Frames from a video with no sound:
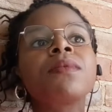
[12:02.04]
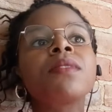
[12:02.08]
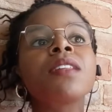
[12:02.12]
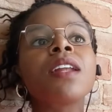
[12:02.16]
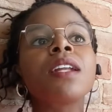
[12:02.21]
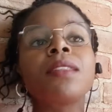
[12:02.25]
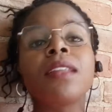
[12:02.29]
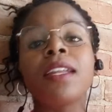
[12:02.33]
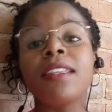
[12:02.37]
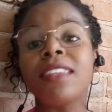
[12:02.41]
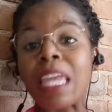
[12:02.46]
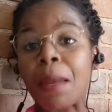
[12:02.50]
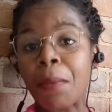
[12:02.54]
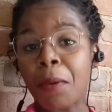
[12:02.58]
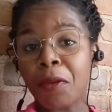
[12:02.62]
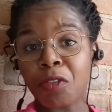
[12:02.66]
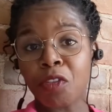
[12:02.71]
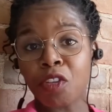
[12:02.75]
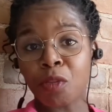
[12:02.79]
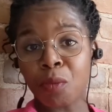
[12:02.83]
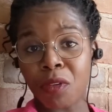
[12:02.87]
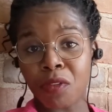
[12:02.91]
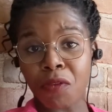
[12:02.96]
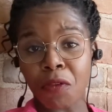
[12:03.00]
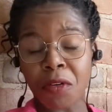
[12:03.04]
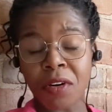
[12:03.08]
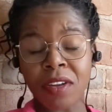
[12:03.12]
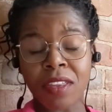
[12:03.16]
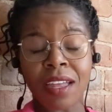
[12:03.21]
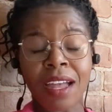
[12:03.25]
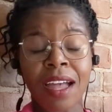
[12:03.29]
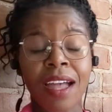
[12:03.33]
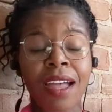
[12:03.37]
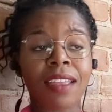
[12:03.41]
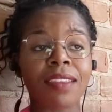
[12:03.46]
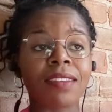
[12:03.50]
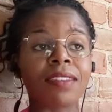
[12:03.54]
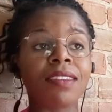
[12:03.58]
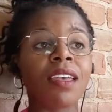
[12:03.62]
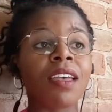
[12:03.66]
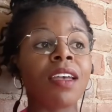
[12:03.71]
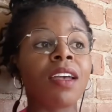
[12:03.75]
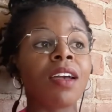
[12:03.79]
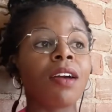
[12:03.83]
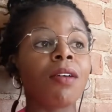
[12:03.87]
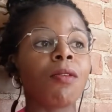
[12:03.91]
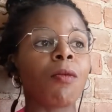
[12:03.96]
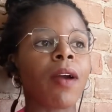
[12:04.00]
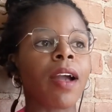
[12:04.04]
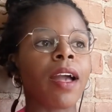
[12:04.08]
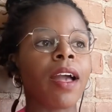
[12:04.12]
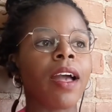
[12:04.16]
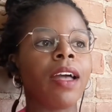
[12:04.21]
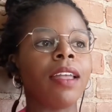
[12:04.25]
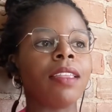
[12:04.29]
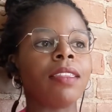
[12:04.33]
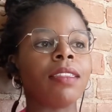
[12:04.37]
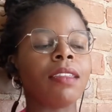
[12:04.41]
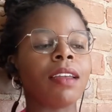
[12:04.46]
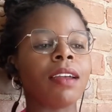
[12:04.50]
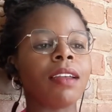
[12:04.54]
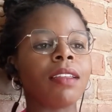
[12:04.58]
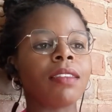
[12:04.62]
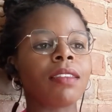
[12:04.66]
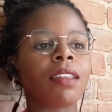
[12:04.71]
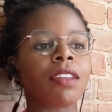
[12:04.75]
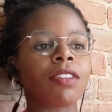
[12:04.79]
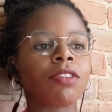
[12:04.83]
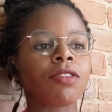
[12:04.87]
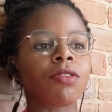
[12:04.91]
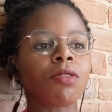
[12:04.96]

And then the episode before that, when the